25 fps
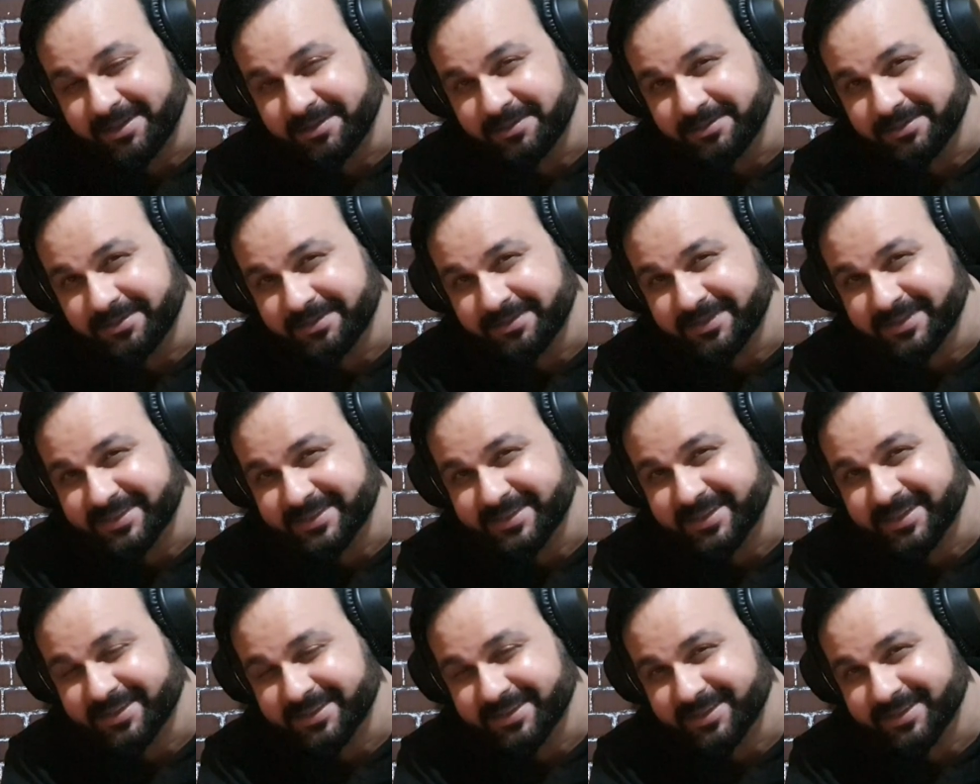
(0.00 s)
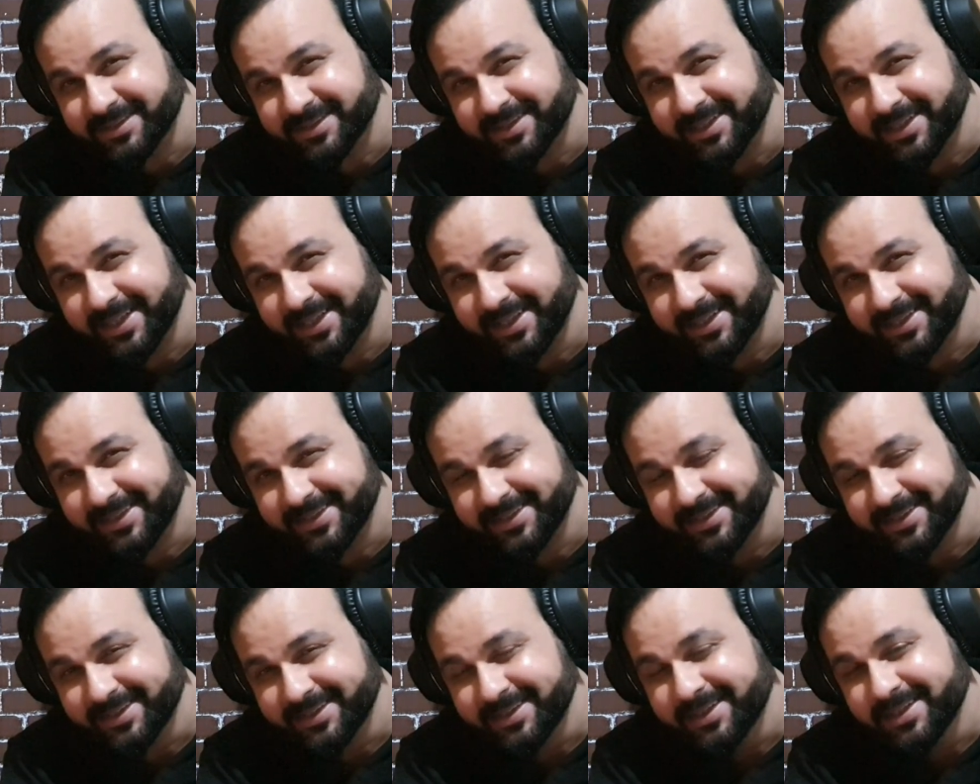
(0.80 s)
structure earlier,
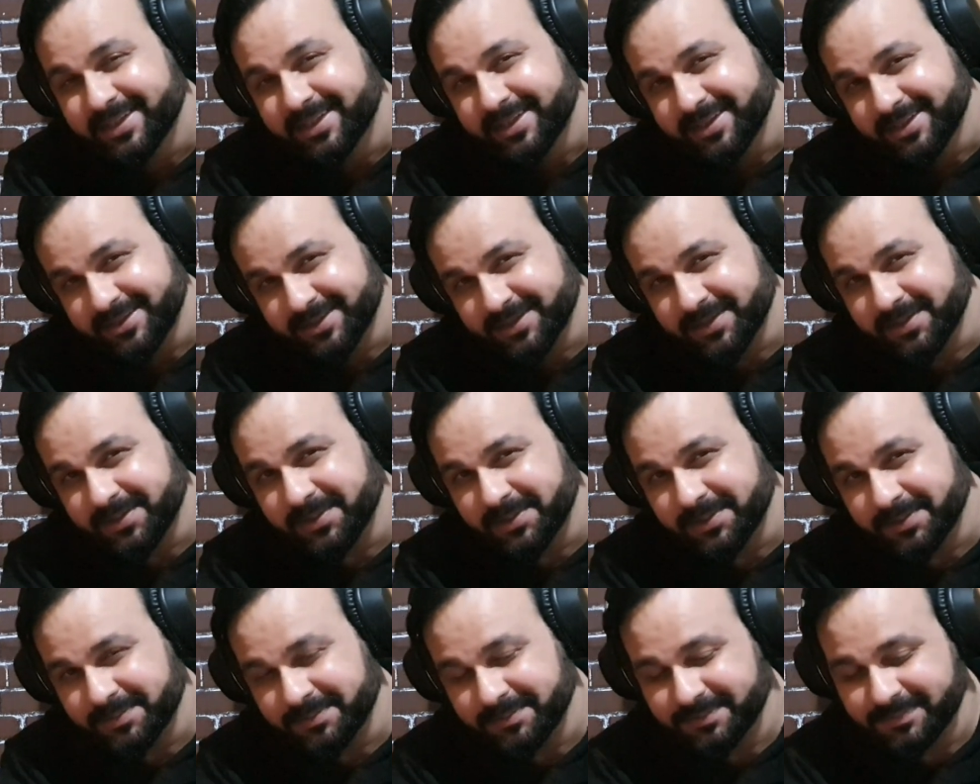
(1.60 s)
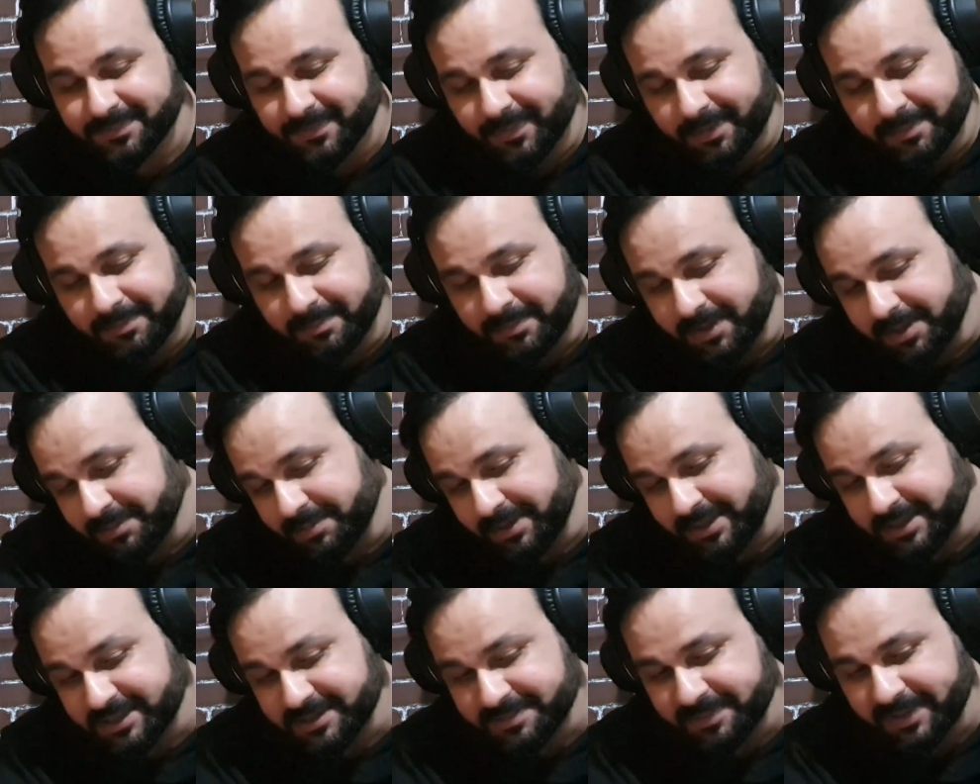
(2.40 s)
so maybe
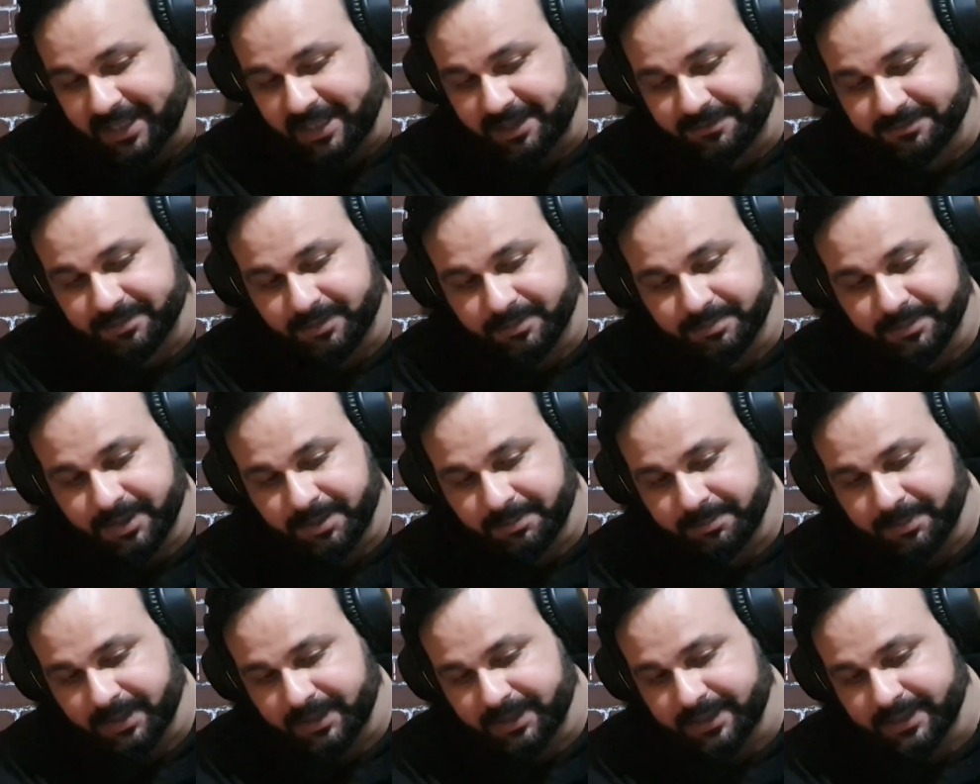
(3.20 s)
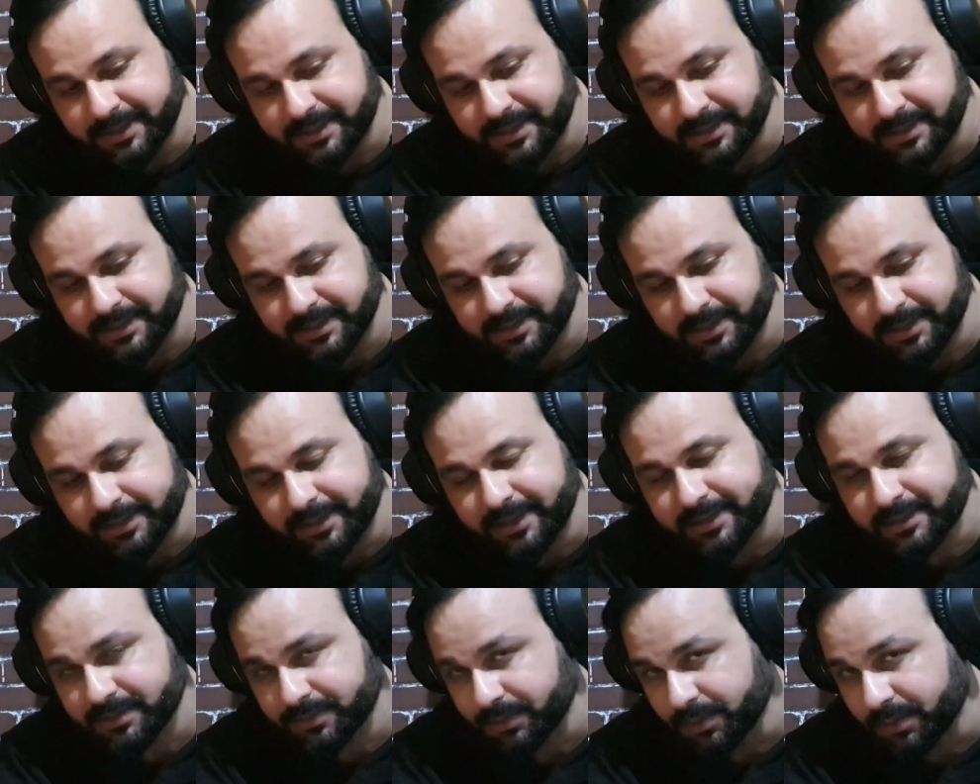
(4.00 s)
inspired from them. But this is this
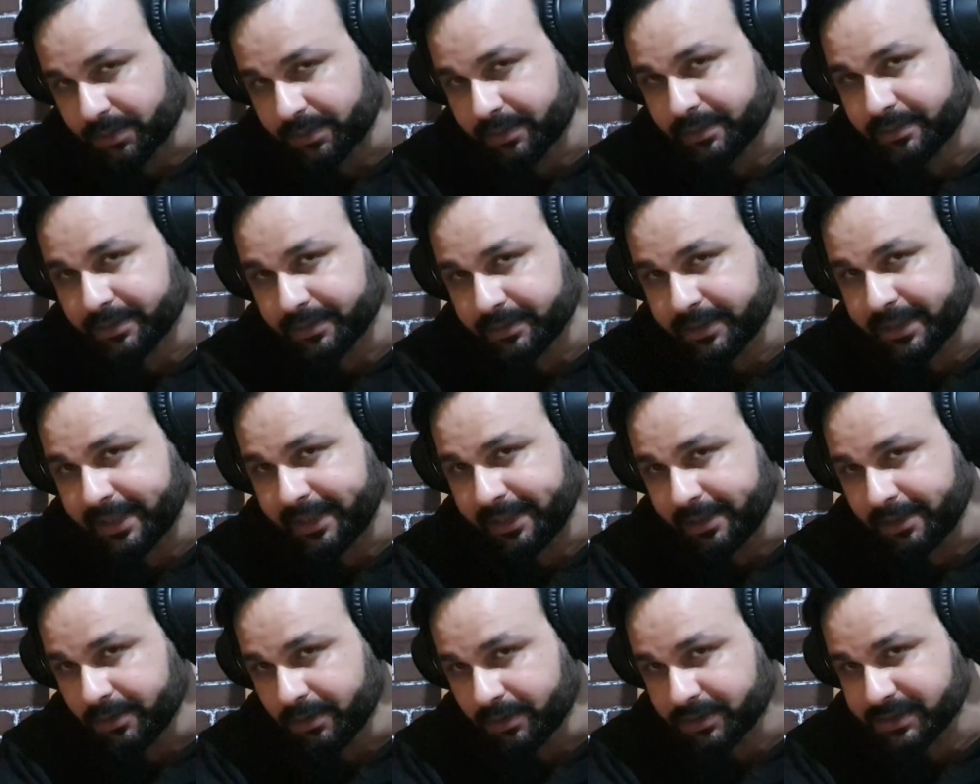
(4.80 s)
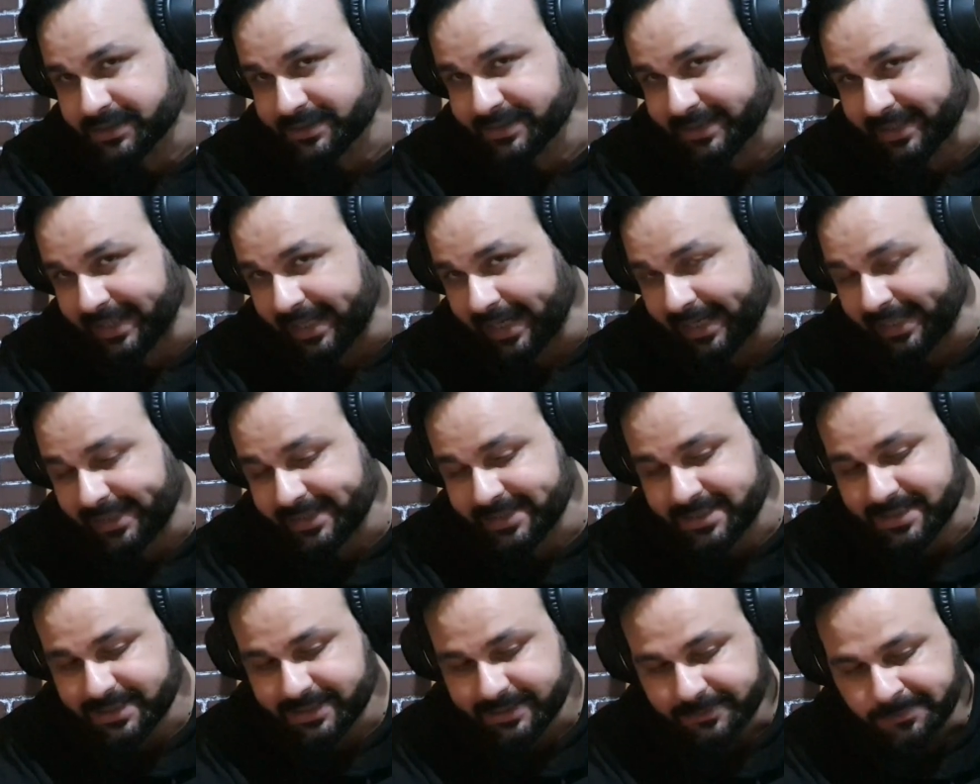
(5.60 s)
look really looks nice.
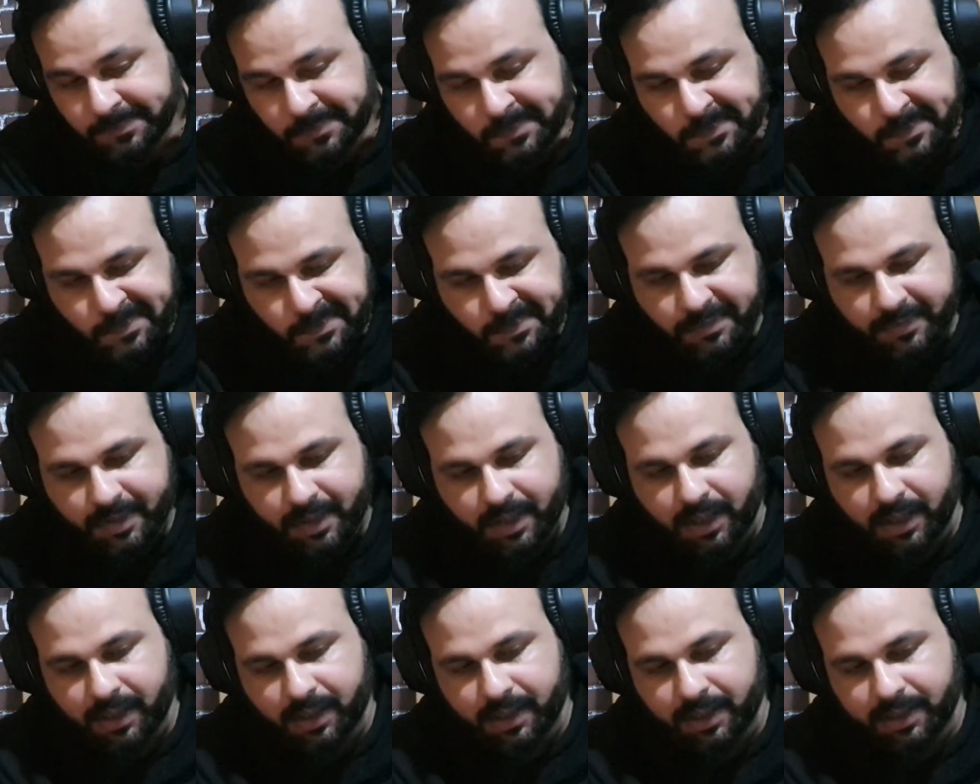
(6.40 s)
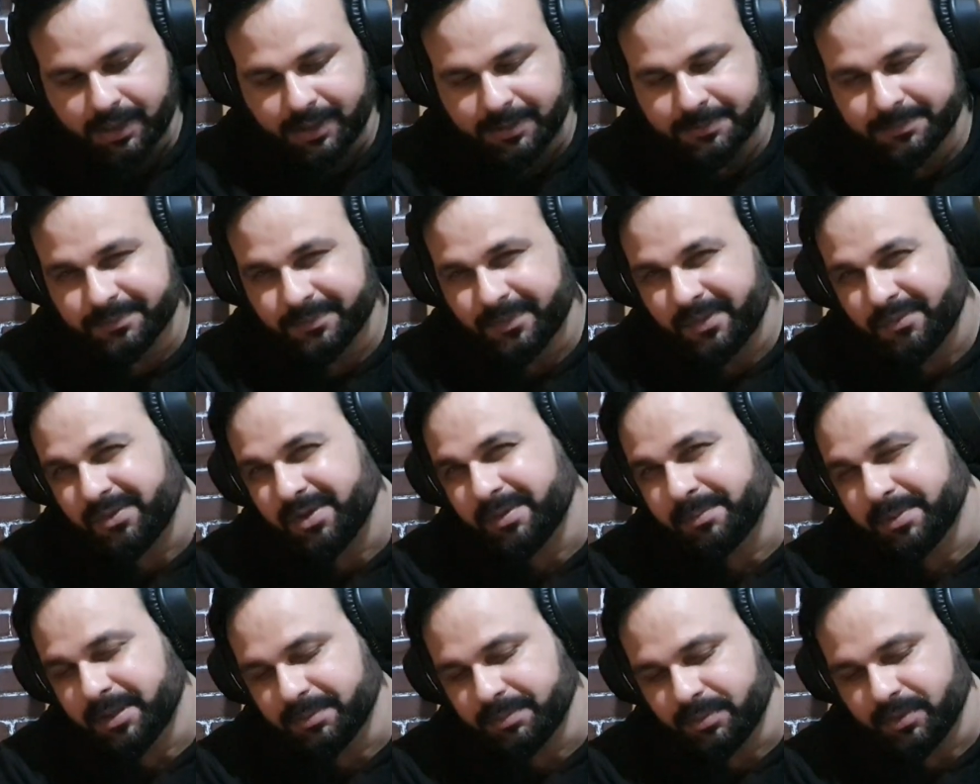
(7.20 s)
We have been
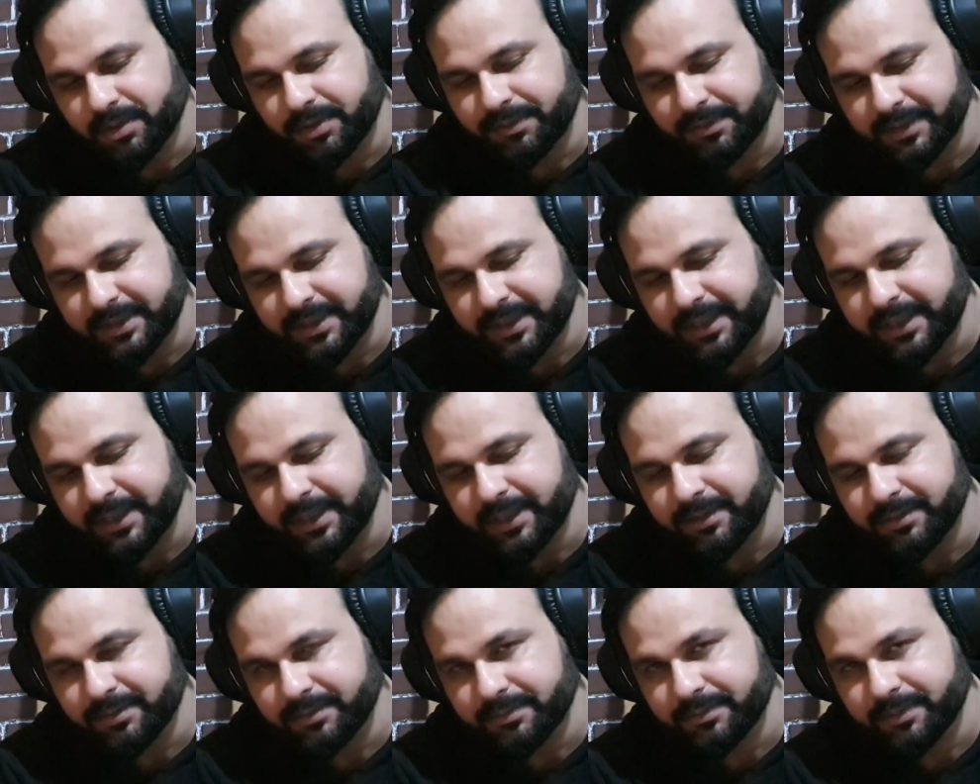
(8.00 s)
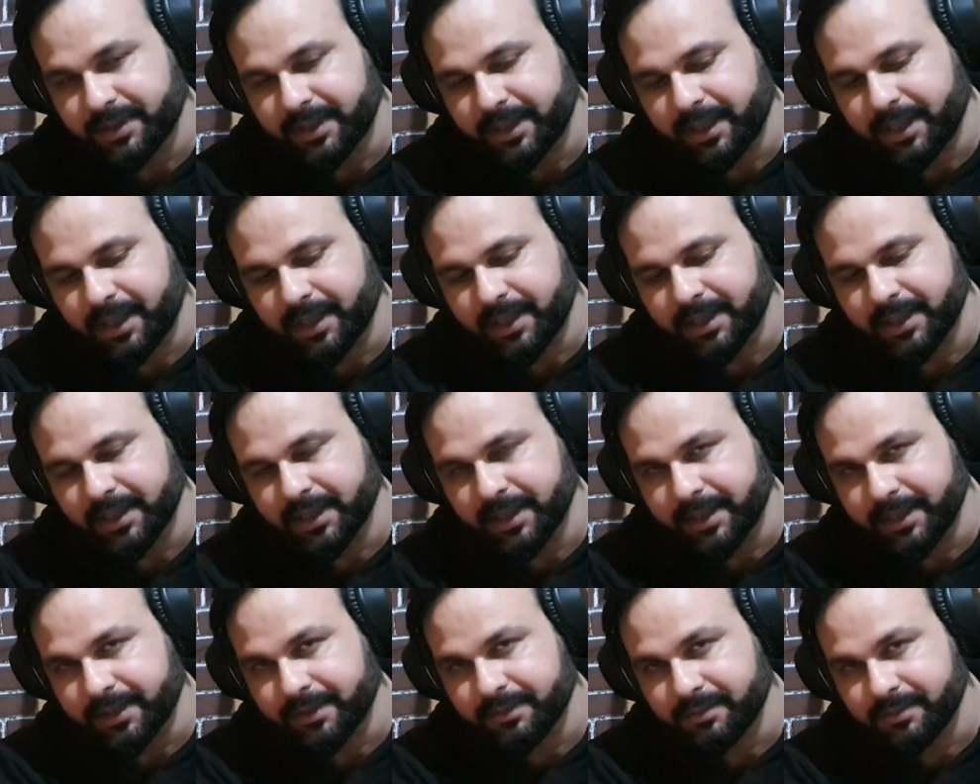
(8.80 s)
bored with the vertical and
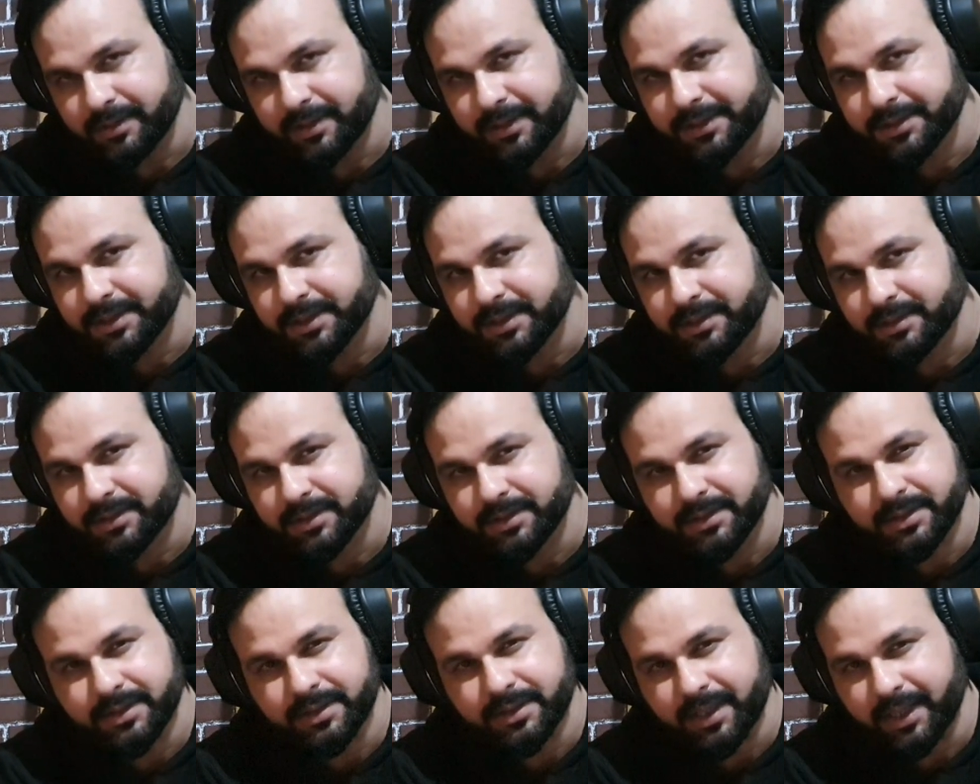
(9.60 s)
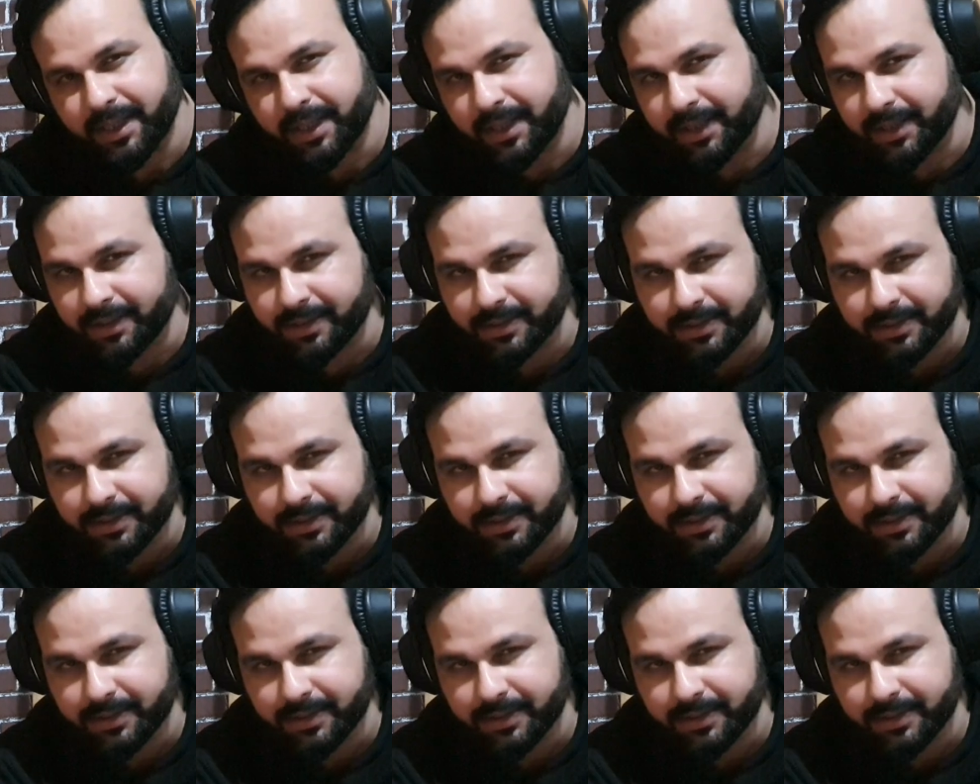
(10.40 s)
horizontal and